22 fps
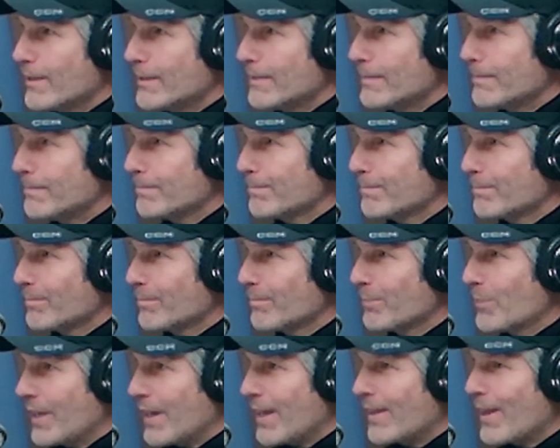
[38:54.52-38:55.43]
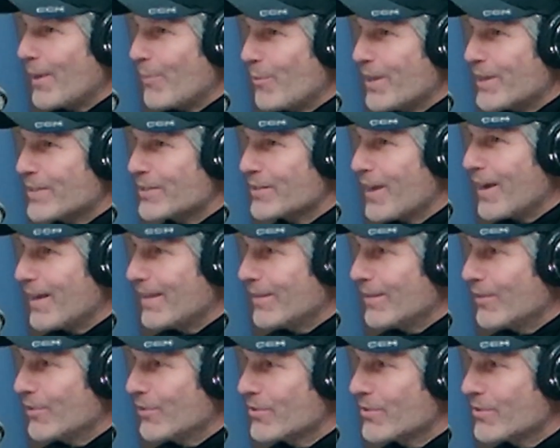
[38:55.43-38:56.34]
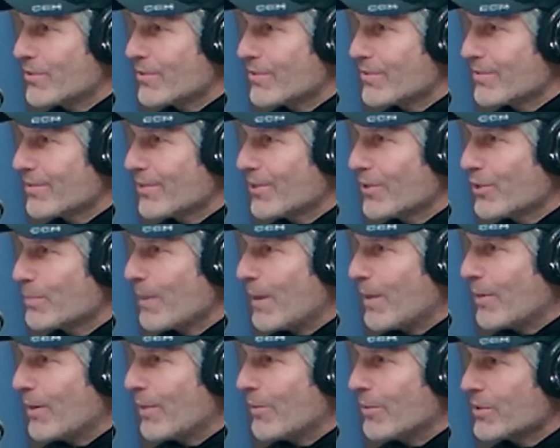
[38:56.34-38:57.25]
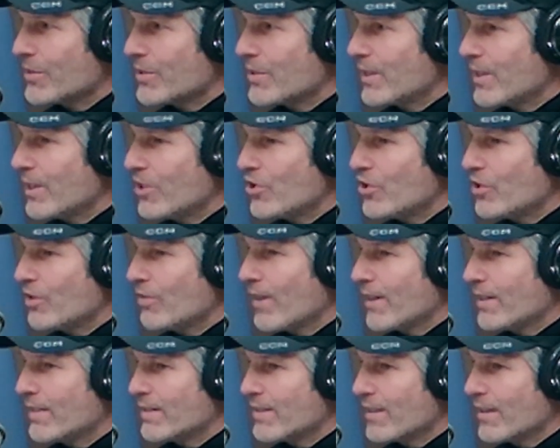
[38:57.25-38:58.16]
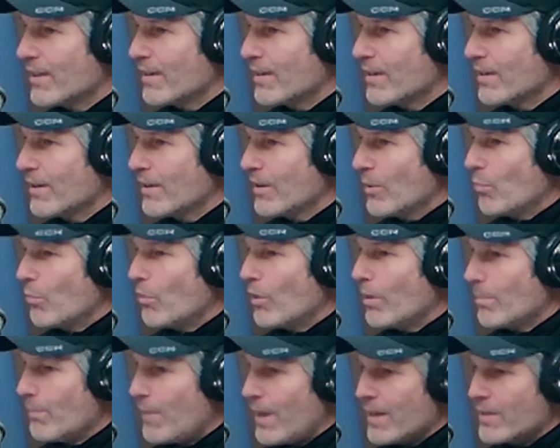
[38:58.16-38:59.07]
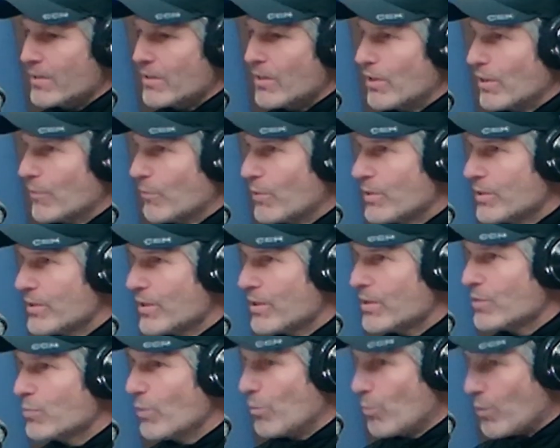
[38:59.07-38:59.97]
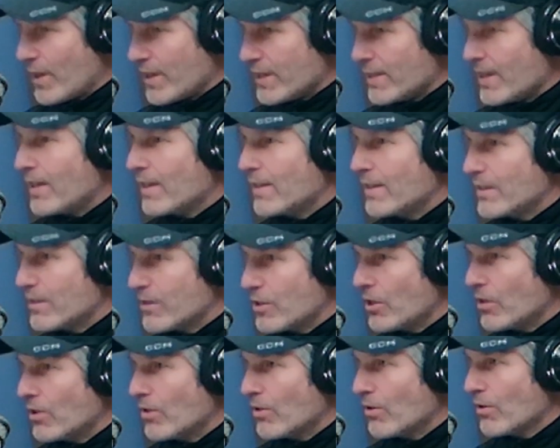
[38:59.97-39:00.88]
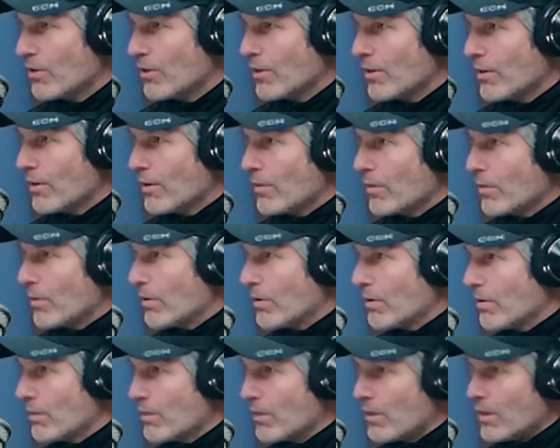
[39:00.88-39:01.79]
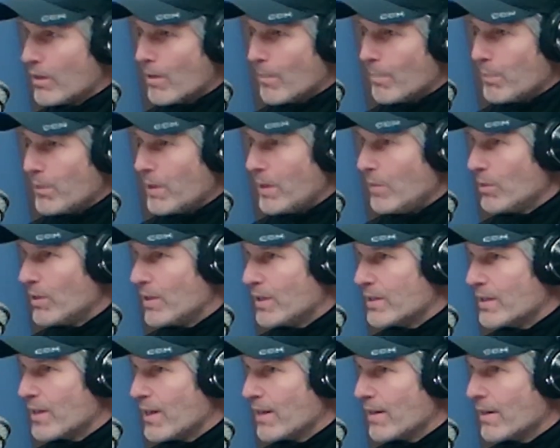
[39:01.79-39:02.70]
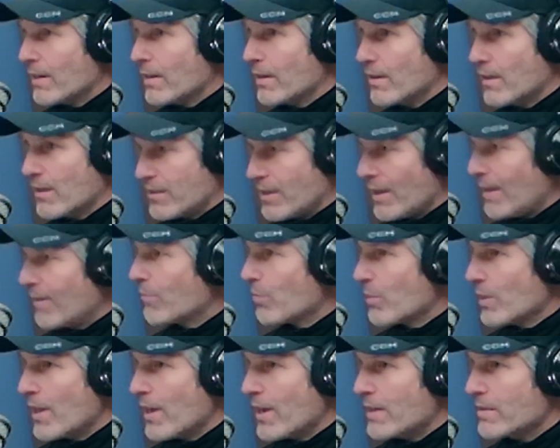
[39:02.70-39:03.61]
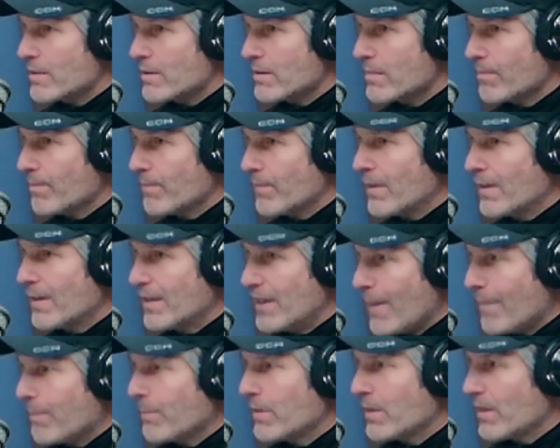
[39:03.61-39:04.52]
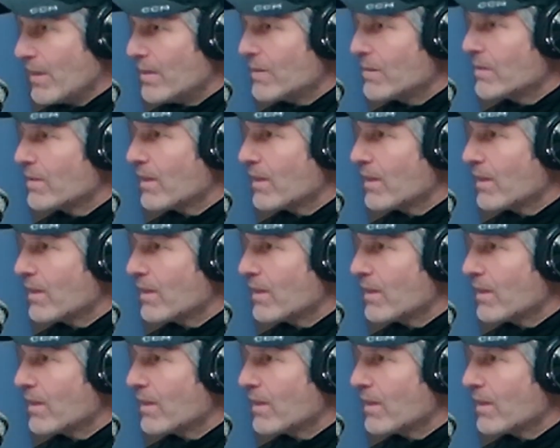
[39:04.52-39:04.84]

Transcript: Um, but on that west side, there's there's powerhouses, and each year I'd say what makes the difference is when Wayzata this year can compete with Atanka because they have three lines. Depth